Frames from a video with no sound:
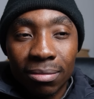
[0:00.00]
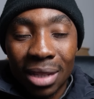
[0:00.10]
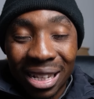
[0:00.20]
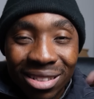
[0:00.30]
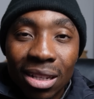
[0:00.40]

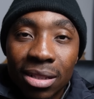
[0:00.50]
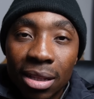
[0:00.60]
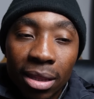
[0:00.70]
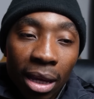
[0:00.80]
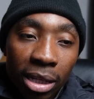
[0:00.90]
There's
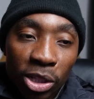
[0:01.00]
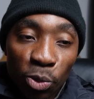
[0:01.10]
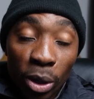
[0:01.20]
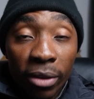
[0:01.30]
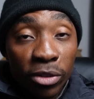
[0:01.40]
certain things
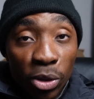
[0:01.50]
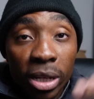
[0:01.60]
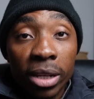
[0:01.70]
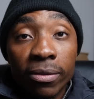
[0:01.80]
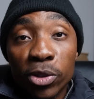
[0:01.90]
we have to
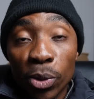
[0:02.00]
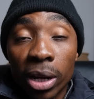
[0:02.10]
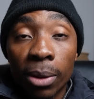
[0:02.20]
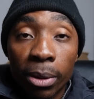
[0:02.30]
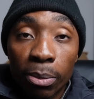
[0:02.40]
leave to
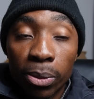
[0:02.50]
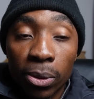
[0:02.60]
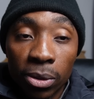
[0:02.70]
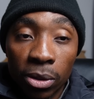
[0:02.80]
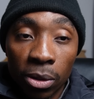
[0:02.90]
other
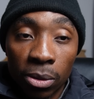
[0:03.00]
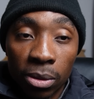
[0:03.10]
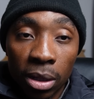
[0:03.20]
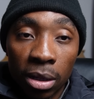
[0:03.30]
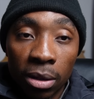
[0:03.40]
people,
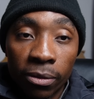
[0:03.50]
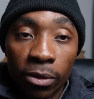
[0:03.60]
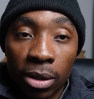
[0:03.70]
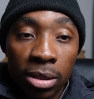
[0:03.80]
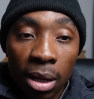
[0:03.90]

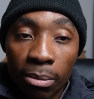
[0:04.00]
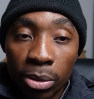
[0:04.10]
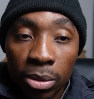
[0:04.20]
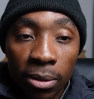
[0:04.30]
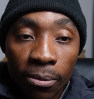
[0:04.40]
for
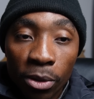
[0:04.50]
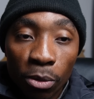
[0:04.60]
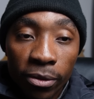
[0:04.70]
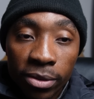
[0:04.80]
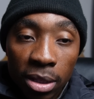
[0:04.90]
example,
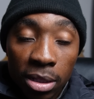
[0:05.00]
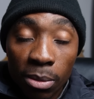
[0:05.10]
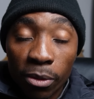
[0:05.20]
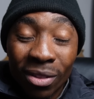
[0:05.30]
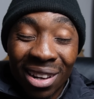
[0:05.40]
we've seen
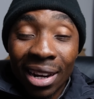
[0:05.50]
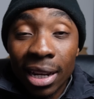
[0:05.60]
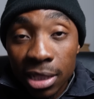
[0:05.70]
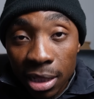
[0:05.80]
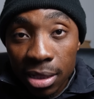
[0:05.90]
some of the
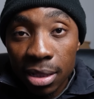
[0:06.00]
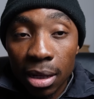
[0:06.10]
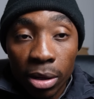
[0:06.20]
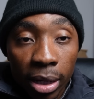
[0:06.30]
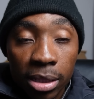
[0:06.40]
legends,
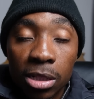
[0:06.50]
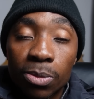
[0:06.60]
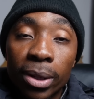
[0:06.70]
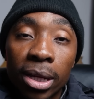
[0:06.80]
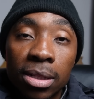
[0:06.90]
the
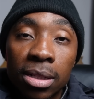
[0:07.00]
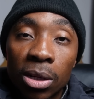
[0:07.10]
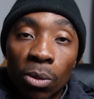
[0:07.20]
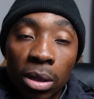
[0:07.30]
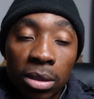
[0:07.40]
greatest players in
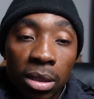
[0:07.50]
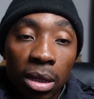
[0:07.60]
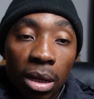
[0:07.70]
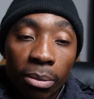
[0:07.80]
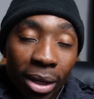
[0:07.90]
the world,
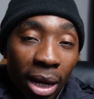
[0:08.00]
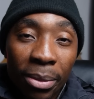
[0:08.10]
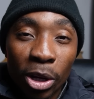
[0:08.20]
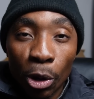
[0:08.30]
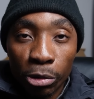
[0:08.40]

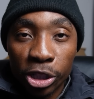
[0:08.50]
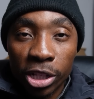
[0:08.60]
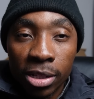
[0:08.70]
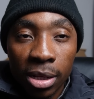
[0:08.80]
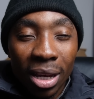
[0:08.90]
becoming
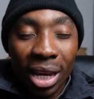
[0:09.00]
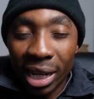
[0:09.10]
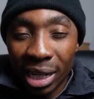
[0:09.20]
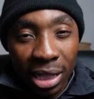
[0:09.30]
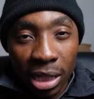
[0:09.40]
coaches
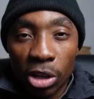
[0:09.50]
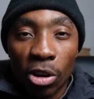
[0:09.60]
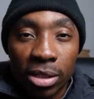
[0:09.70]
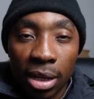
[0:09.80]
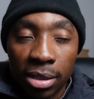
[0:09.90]
and then they did
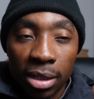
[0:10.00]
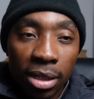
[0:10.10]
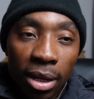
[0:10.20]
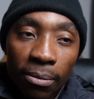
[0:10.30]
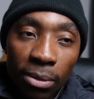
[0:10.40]
not
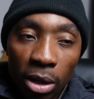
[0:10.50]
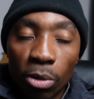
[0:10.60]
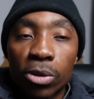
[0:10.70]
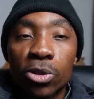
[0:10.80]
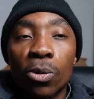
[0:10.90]
succeed. And
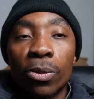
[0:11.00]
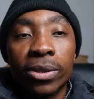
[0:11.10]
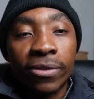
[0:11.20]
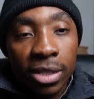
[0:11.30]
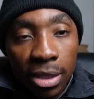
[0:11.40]
also
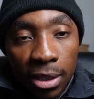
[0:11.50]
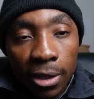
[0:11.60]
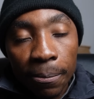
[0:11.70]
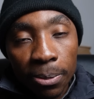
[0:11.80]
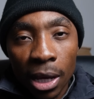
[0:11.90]
we've
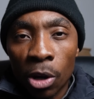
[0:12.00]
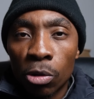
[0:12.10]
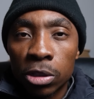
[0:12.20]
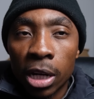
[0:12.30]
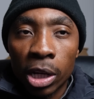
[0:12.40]
seen a
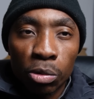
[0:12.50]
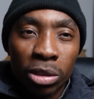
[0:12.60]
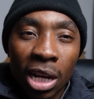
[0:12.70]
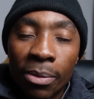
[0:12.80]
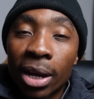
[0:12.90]
coach like
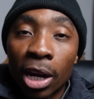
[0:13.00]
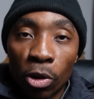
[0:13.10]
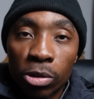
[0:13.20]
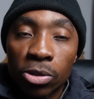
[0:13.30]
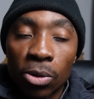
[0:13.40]
Ushabi
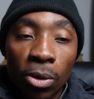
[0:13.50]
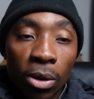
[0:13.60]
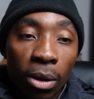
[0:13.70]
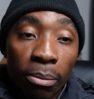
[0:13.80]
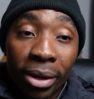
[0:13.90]
Alonso
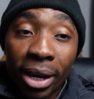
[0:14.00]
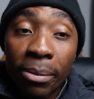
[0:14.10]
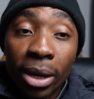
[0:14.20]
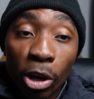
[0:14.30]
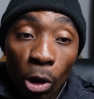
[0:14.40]

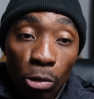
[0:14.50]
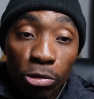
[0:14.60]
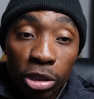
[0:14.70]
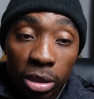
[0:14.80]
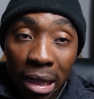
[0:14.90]
becoming a
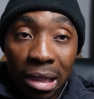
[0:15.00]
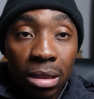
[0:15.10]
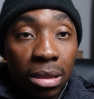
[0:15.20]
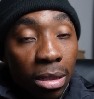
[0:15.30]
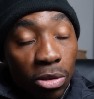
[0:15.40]
coach,
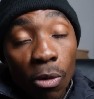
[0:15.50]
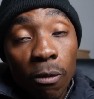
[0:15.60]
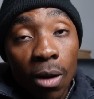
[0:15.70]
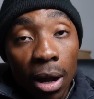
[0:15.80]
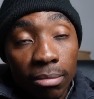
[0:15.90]
and so
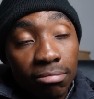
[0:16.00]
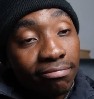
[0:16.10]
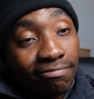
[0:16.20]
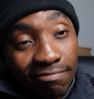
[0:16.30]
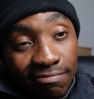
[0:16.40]
far
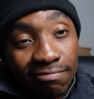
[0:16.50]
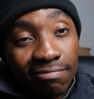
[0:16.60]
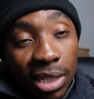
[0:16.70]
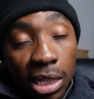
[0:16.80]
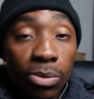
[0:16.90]

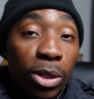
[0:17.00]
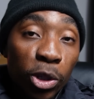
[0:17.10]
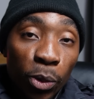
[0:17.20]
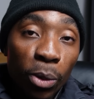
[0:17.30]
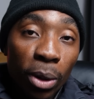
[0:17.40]
he's been
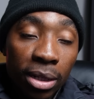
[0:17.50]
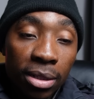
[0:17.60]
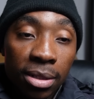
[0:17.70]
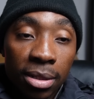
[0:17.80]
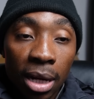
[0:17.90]
doing
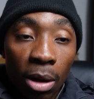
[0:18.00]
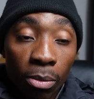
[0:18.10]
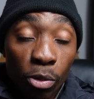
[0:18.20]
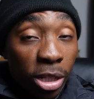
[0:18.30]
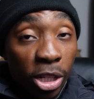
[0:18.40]
wonders. Now
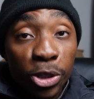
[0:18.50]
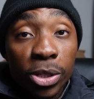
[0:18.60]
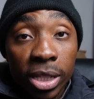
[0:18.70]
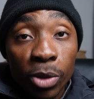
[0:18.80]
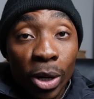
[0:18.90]
I'm waiting
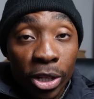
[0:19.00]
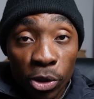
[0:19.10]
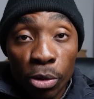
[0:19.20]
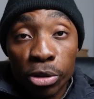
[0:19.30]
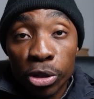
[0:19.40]
to see what he's
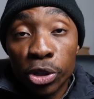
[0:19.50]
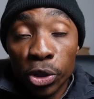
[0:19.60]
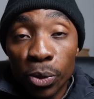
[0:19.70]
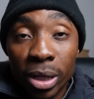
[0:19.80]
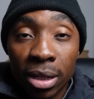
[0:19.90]
going to
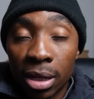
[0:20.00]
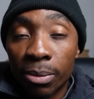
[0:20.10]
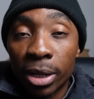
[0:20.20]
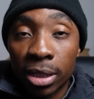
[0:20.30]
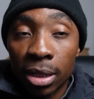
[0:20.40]
do with Real
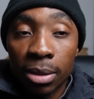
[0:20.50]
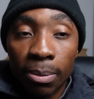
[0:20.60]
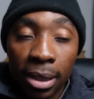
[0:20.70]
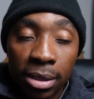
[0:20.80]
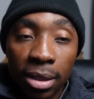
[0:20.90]
Madrid,
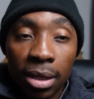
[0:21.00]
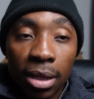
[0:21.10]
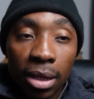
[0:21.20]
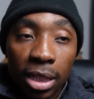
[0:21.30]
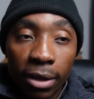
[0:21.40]
but
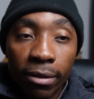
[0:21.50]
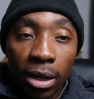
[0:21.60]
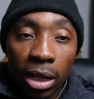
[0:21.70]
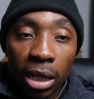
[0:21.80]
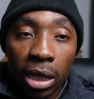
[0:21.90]

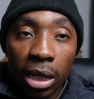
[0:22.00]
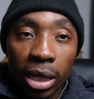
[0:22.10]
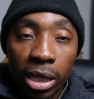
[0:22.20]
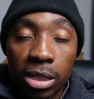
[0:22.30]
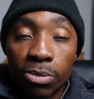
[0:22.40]
definitely
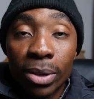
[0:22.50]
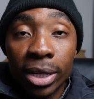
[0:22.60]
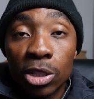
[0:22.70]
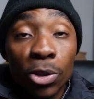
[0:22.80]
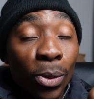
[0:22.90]
he's
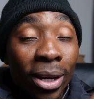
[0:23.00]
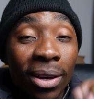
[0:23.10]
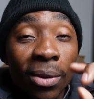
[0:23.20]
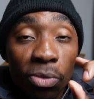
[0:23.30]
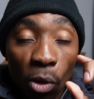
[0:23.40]
been doing
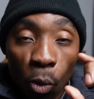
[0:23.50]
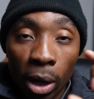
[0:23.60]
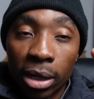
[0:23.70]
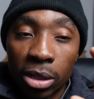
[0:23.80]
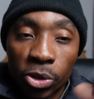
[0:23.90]

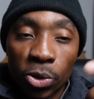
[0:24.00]
wonders.